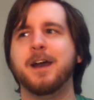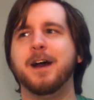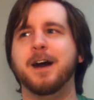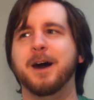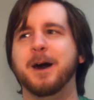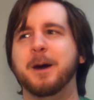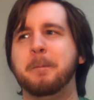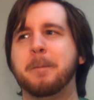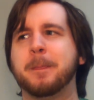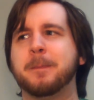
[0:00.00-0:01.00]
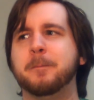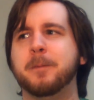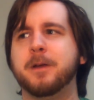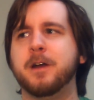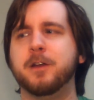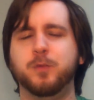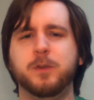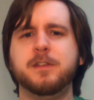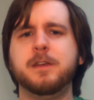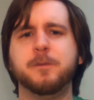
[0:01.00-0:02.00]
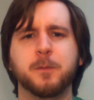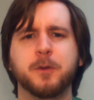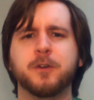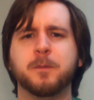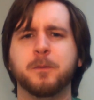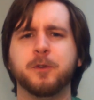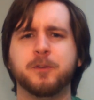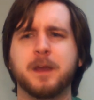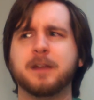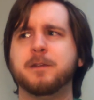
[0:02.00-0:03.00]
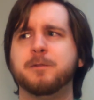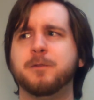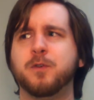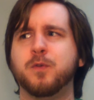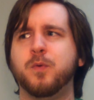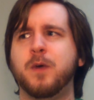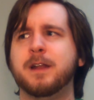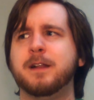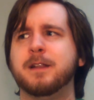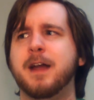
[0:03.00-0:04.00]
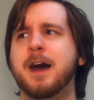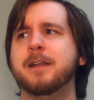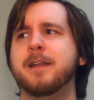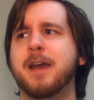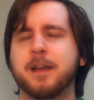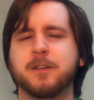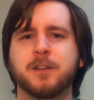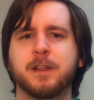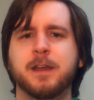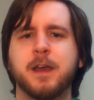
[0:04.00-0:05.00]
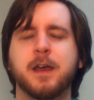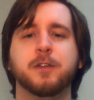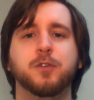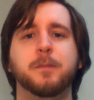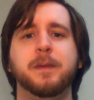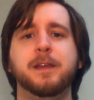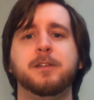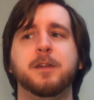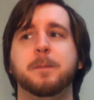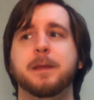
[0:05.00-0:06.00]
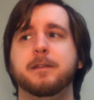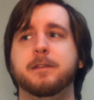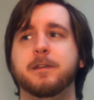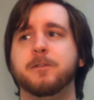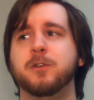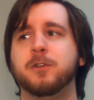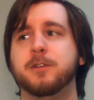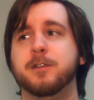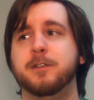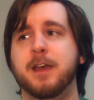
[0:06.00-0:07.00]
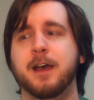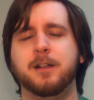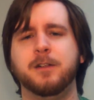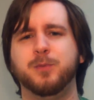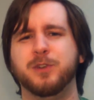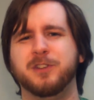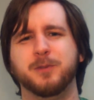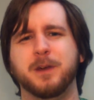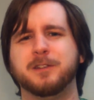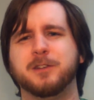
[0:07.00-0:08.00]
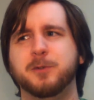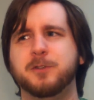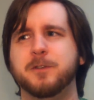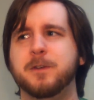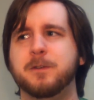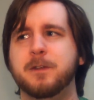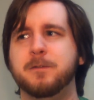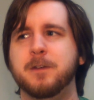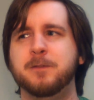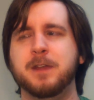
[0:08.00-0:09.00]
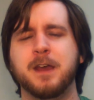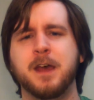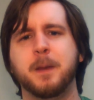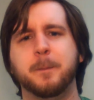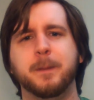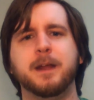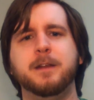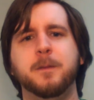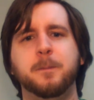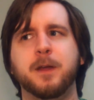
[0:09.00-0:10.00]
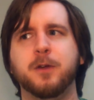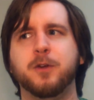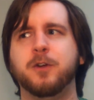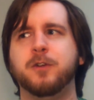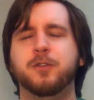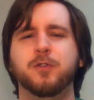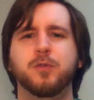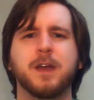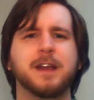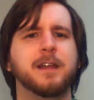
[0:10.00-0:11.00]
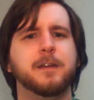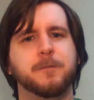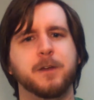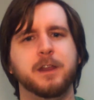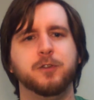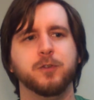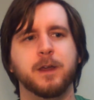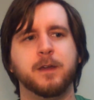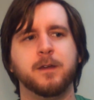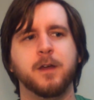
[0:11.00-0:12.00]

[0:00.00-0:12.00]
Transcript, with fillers: um, because we see from her perspective quite a lot actually, so it makes it a bit difficult to tell, which is why it's close to 50-50, but I'd compare her to kind of like Funny Trick,